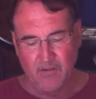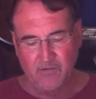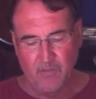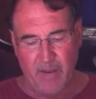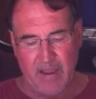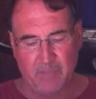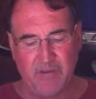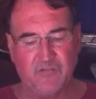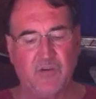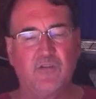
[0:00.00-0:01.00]
So the back
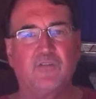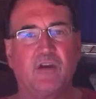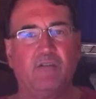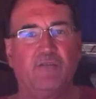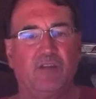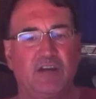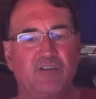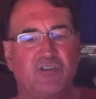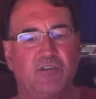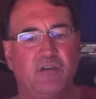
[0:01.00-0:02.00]
piece goes
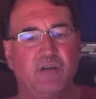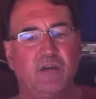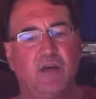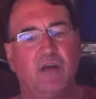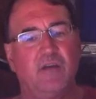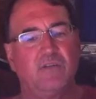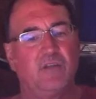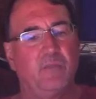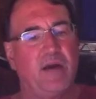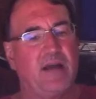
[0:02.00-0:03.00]
flush to
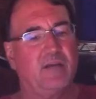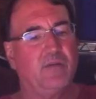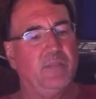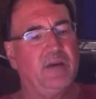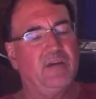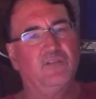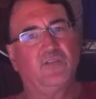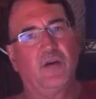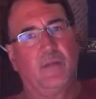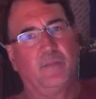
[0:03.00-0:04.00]
the back of the base.